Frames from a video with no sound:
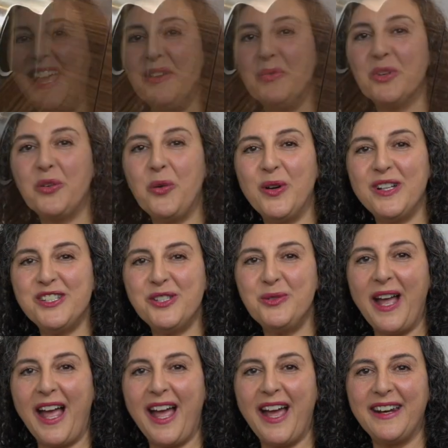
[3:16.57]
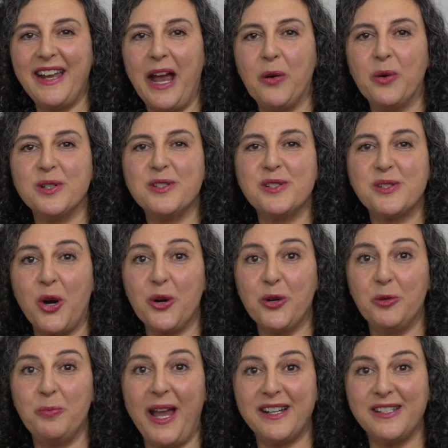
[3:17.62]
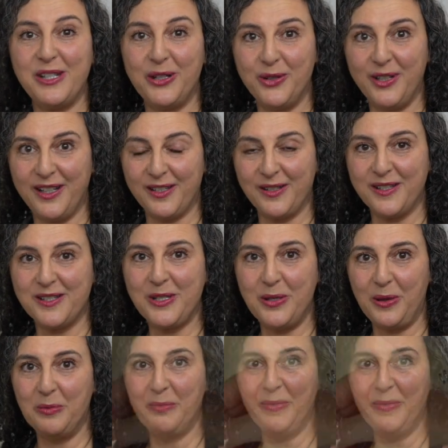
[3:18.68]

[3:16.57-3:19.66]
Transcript: And we're going to add our starter bacteria to the